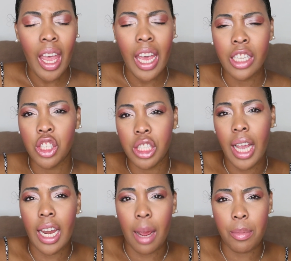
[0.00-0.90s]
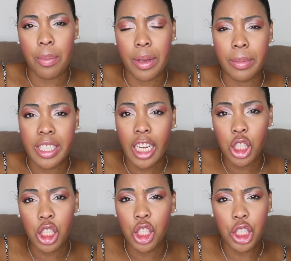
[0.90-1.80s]
And she had
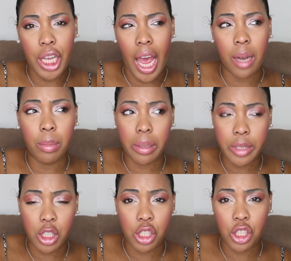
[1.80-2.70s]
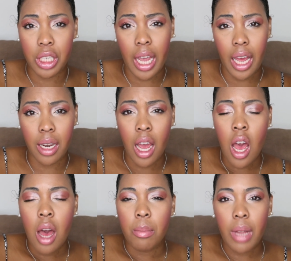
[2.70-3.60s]
hyperpigmentation, she had blemishes, she had
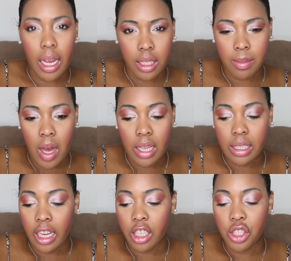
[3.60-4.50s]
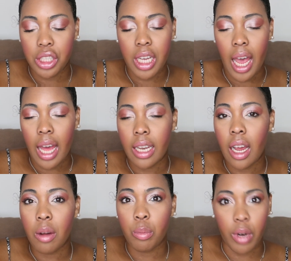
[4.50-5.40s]
black spots, and she
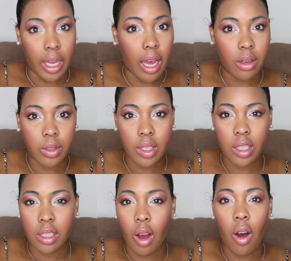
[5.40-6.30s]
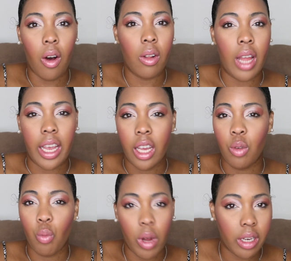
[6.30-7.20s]
had breakouts, all like
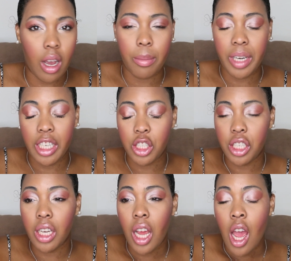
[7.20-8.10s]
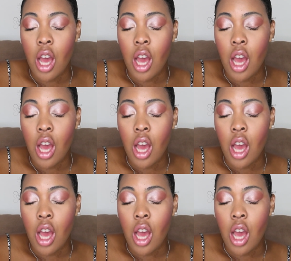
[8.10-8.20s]
in one combination.